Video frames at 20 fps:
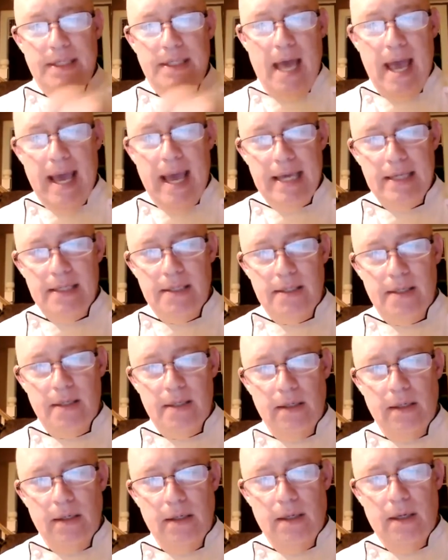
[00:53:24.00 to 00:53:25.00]
the
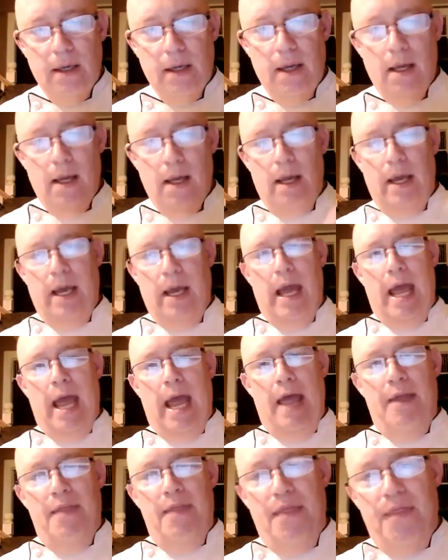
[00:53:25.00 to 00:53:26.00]
taste.
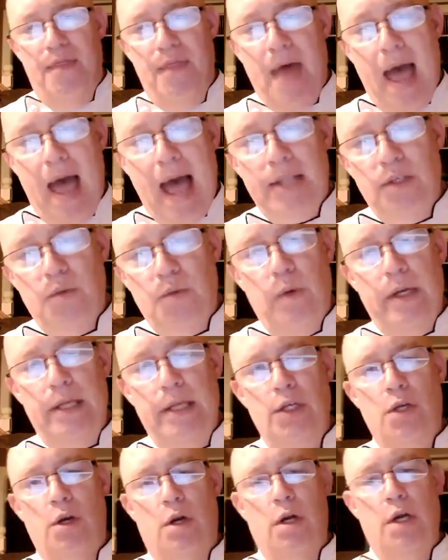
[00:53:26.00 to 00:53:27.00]
And that's
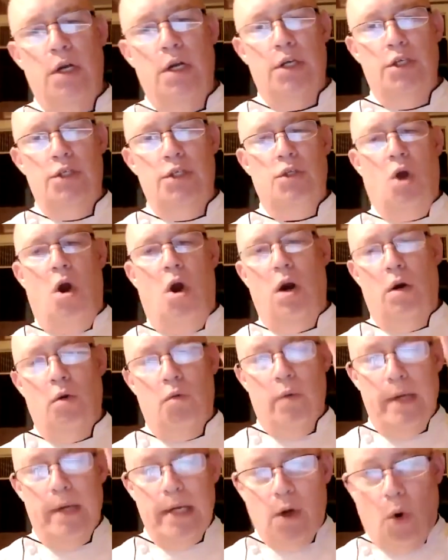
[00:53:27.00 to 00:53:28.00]
when you're going to start
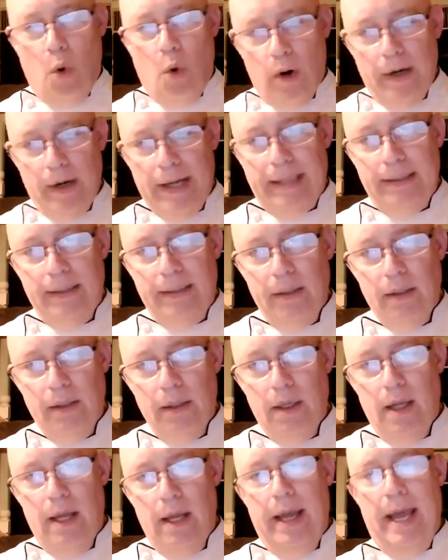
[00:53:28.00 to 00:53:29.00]
recording,
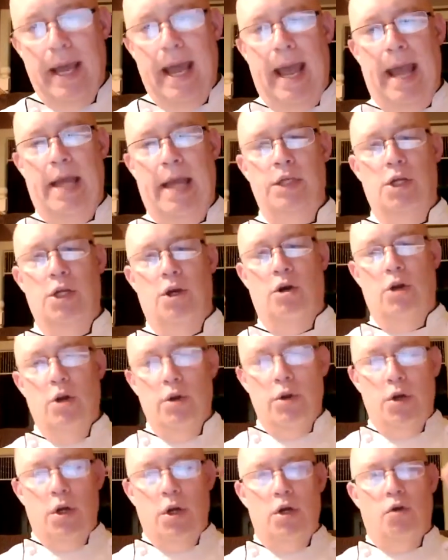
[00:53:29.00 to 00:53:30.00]
and
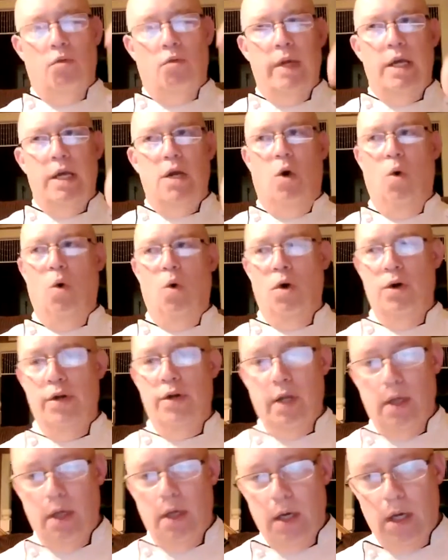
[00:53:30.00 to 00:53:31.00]
you're going to
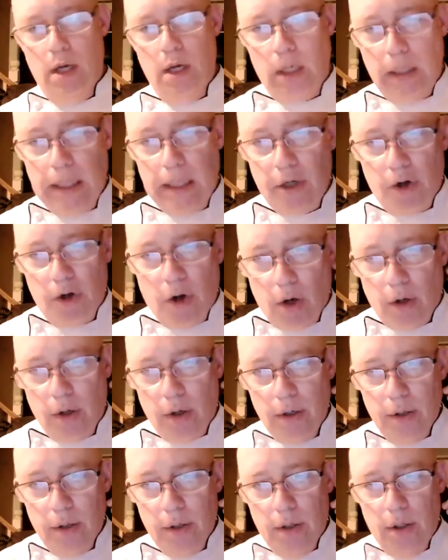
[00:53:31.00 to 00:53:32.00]
record
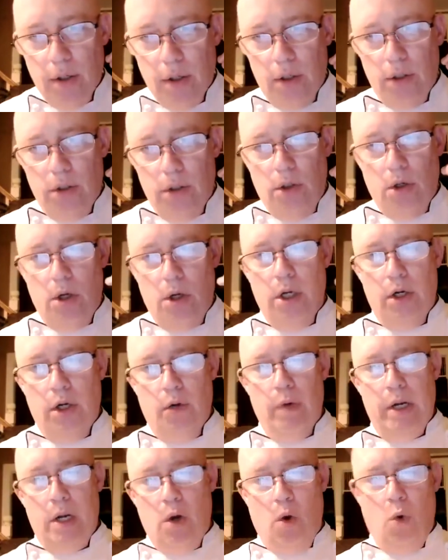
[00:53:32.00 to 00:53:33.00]
clearer. You're going
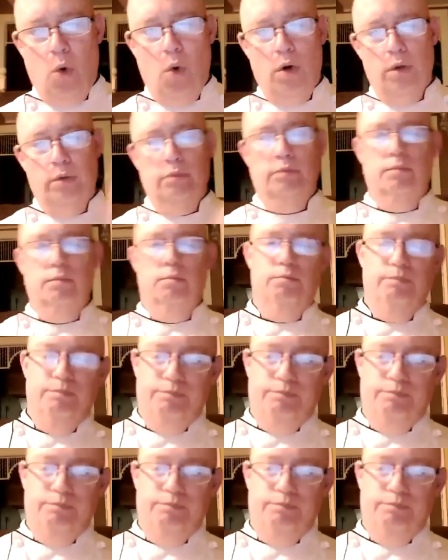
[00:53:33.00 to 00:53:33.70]
to record